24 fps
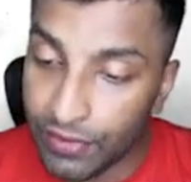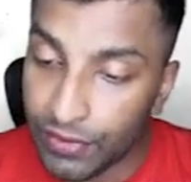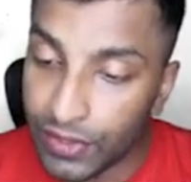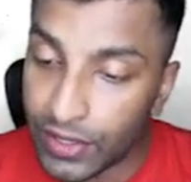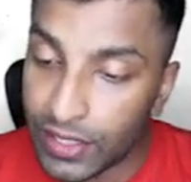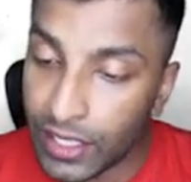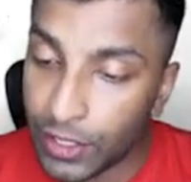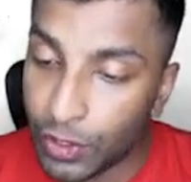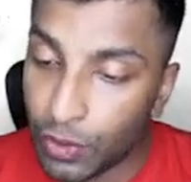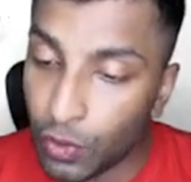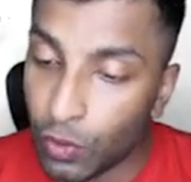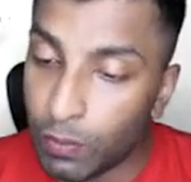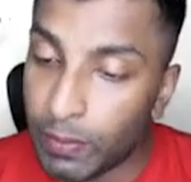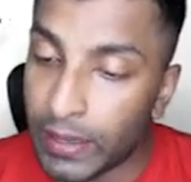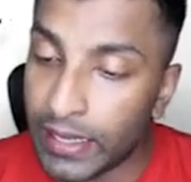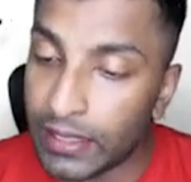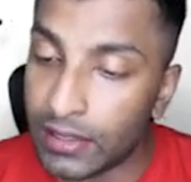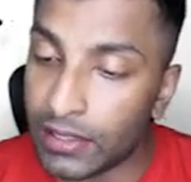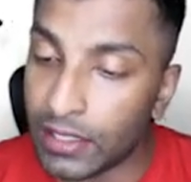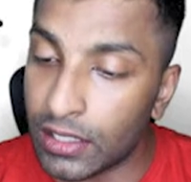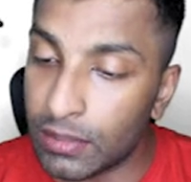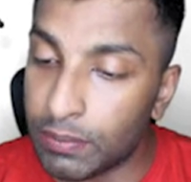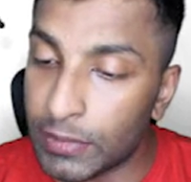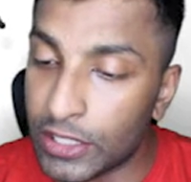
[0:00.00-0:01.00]
with the
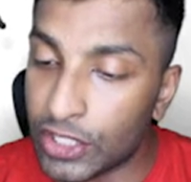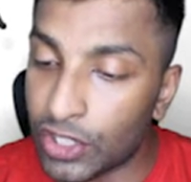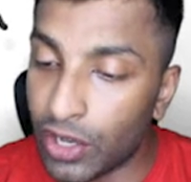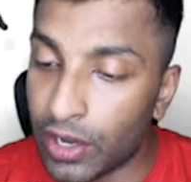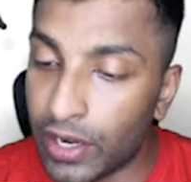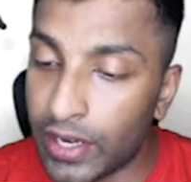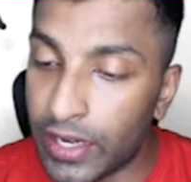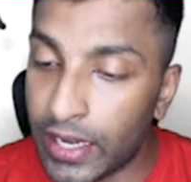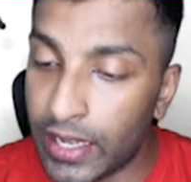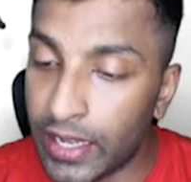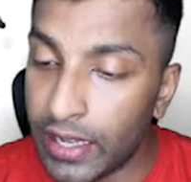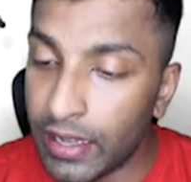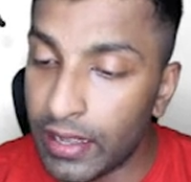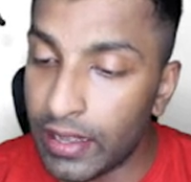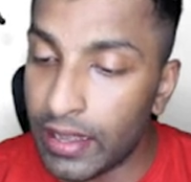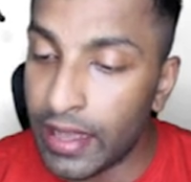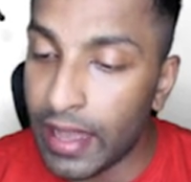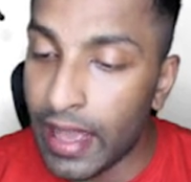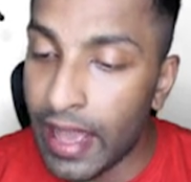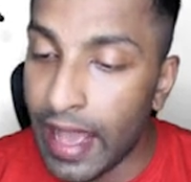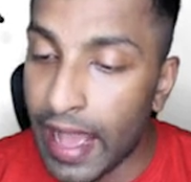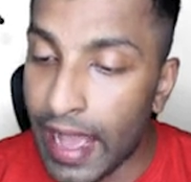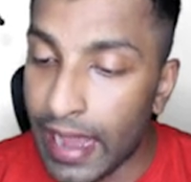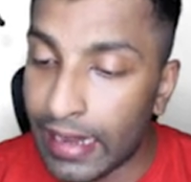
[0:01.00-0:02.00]
2/3 majority,
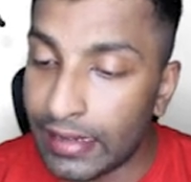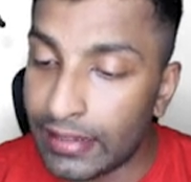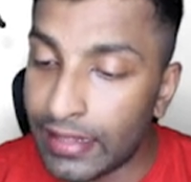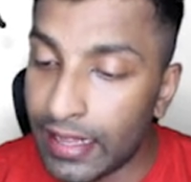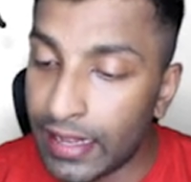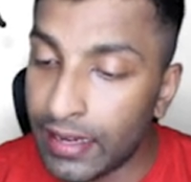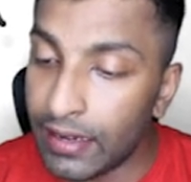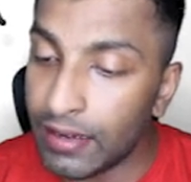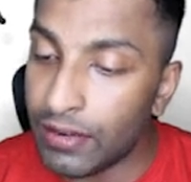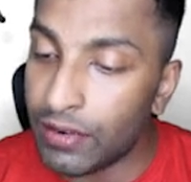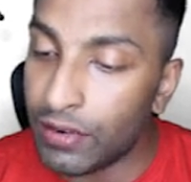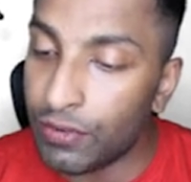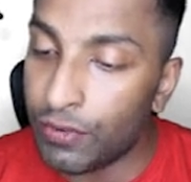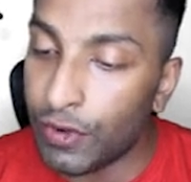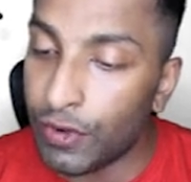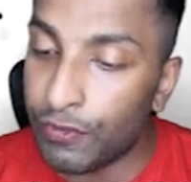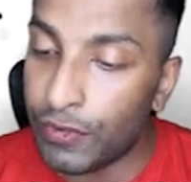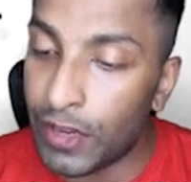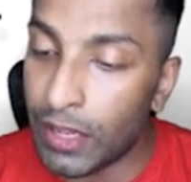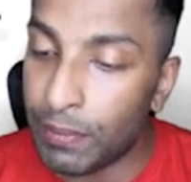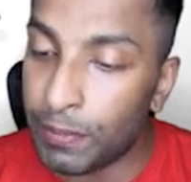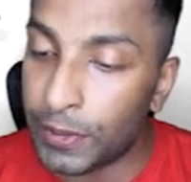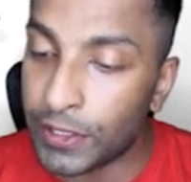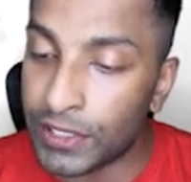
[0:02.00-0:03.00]
and then
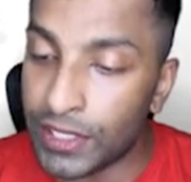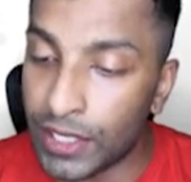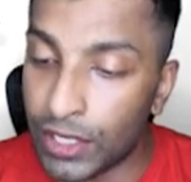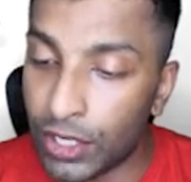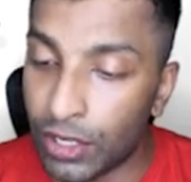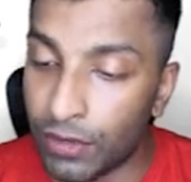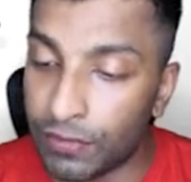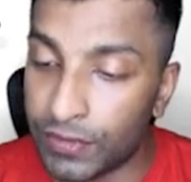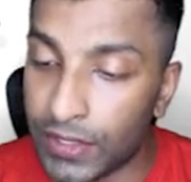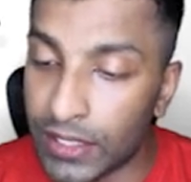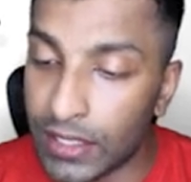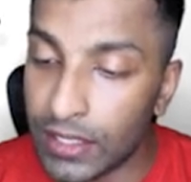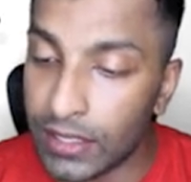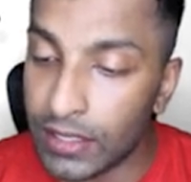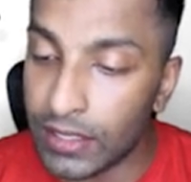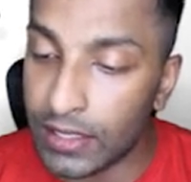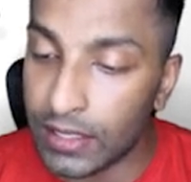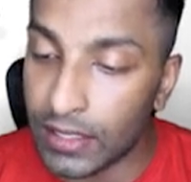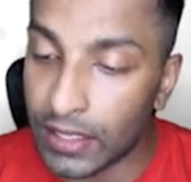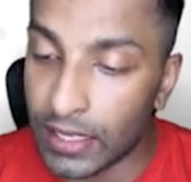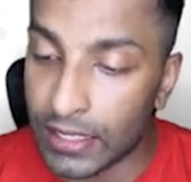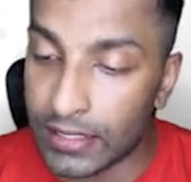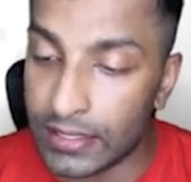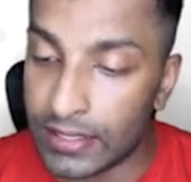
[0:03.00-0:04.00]
50% of the
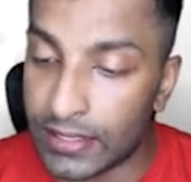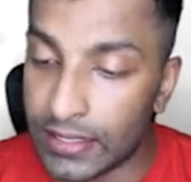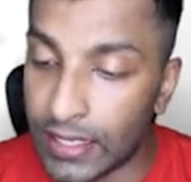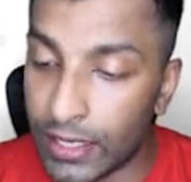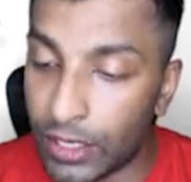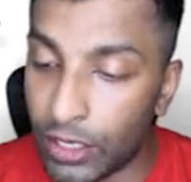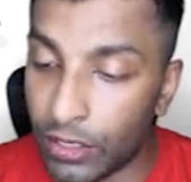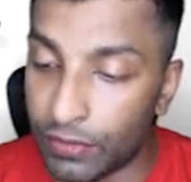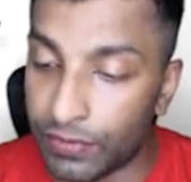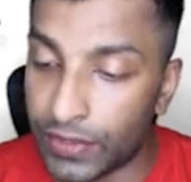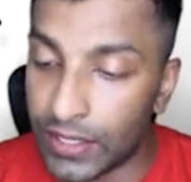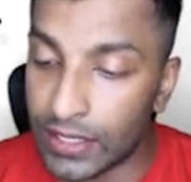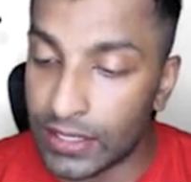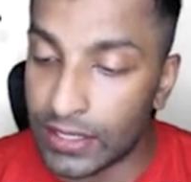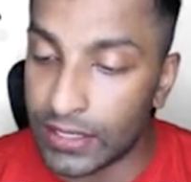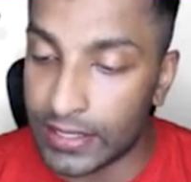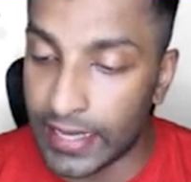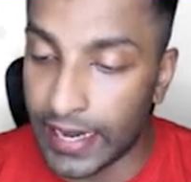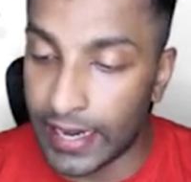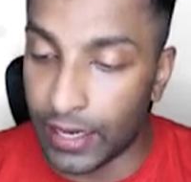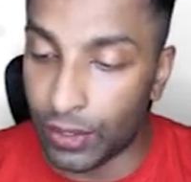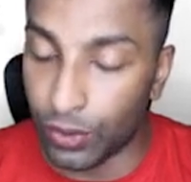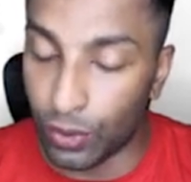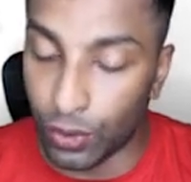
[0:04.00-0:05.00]
consent of the
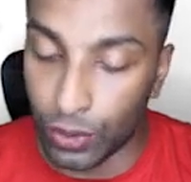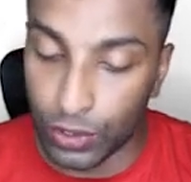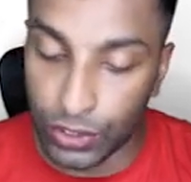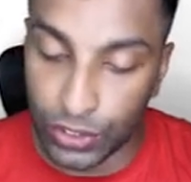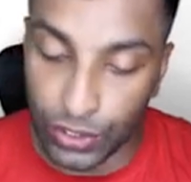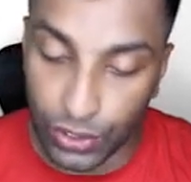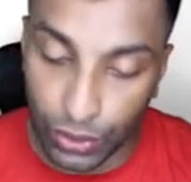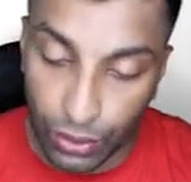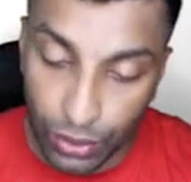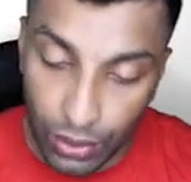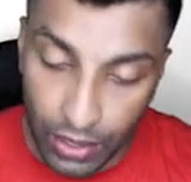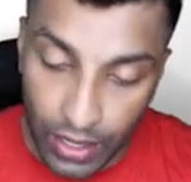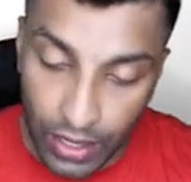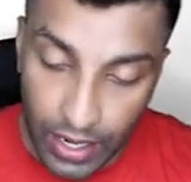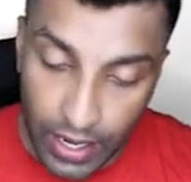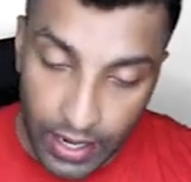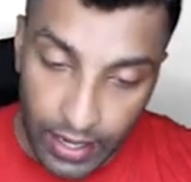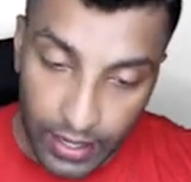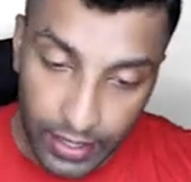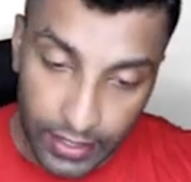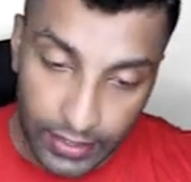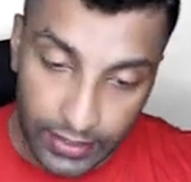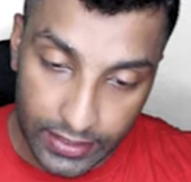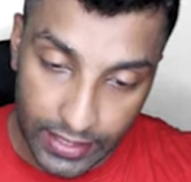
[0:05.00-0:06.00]
state also
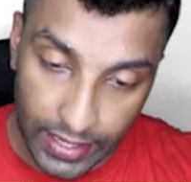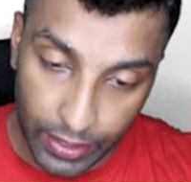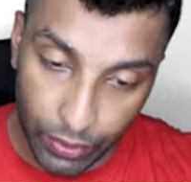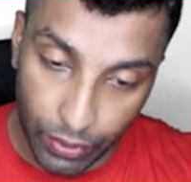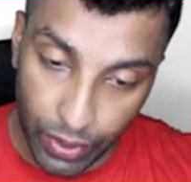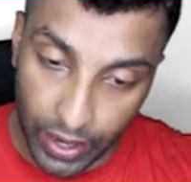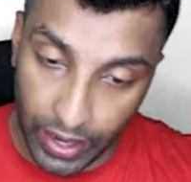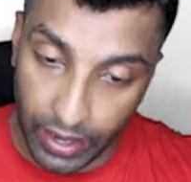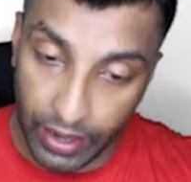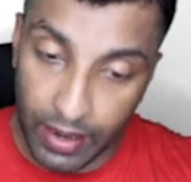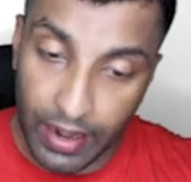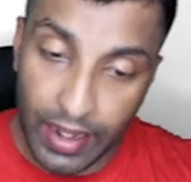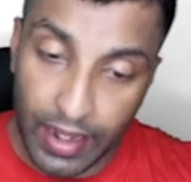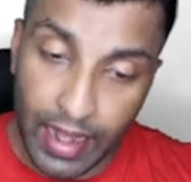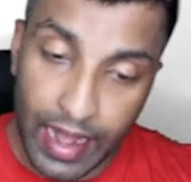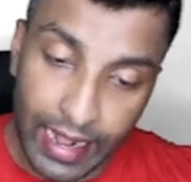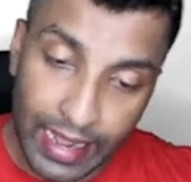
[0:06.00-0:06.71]
is required.